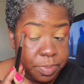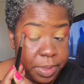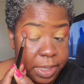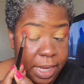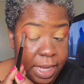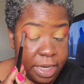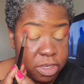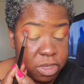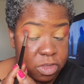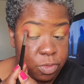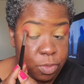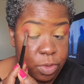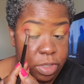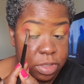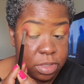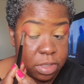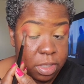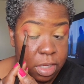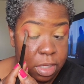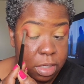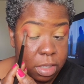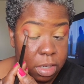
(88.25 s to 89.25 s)
But I just want
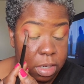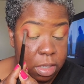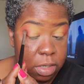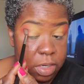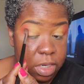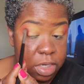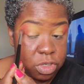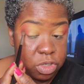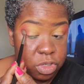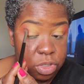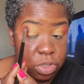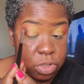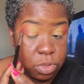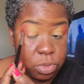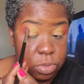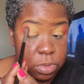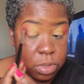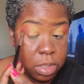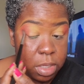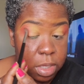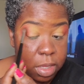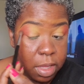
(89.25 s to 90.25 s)
to encourage
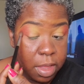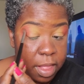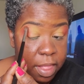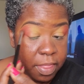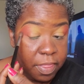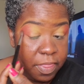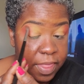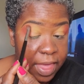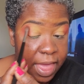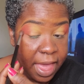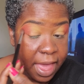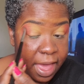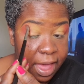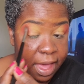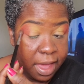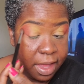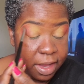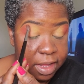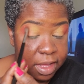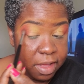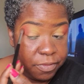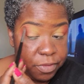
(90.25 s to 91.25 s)
you
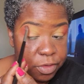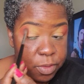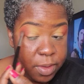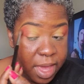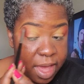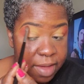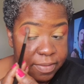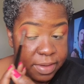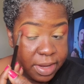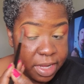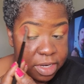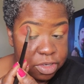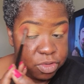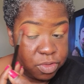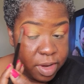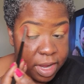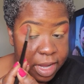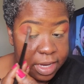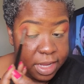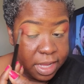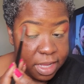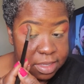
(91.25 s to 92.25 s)
that if you have not
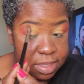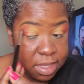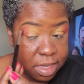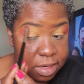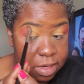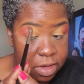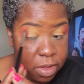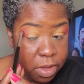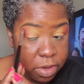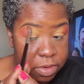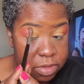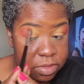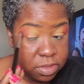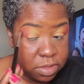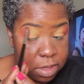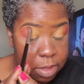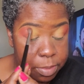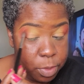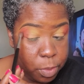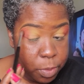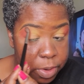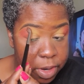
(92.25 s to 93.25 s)
tried Estee Lauder's
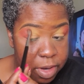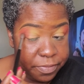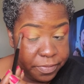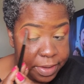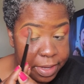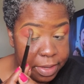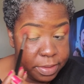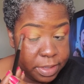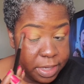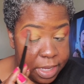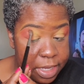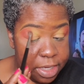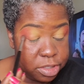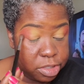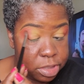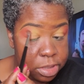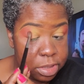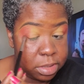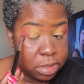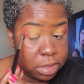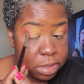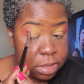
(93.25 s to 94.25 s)
Double Wear
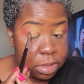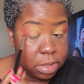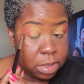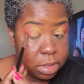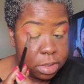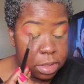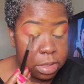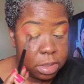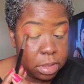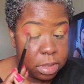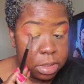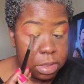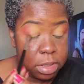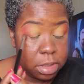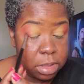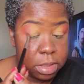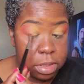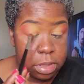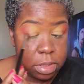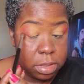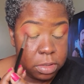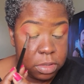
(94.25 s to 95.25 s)
Foundation,
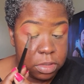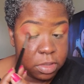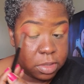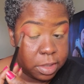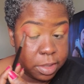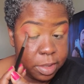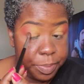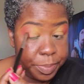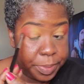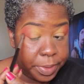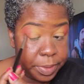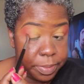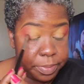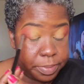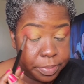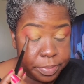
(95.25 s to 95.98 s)
you're sleeping.